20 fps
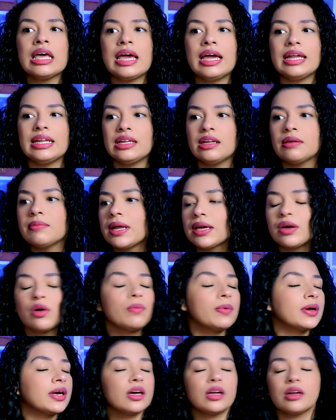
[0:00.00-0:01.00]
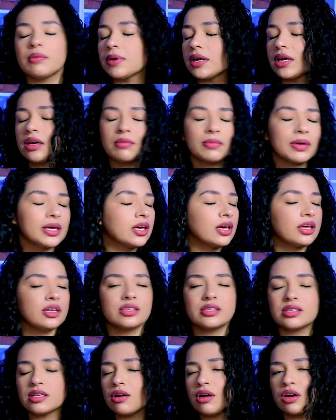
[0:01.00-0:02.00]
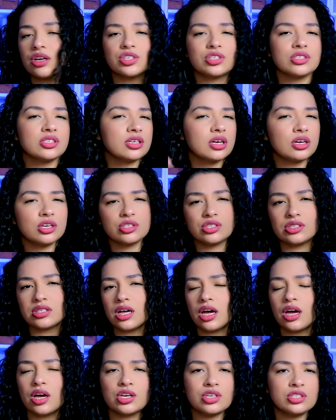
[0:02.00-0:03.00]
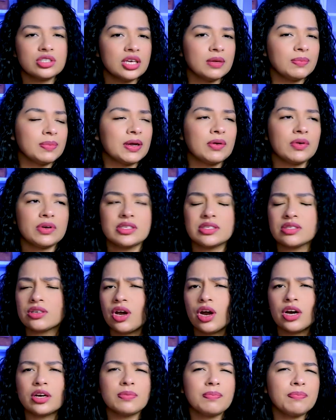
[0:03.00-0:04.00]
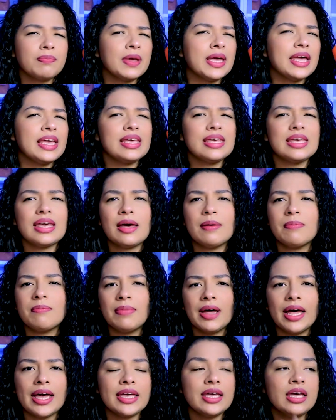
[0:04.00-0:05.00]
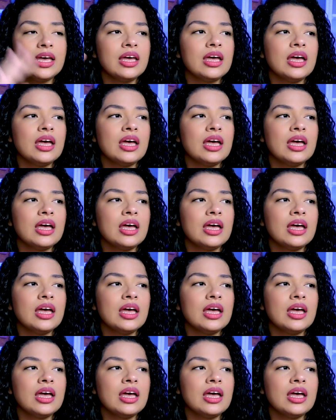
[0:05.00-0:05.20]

And then I'm like, oh my God, oh my God, oh my God, it's a hush, it's a hush, it's a hush. Take my credit card, pay, yeah, bye.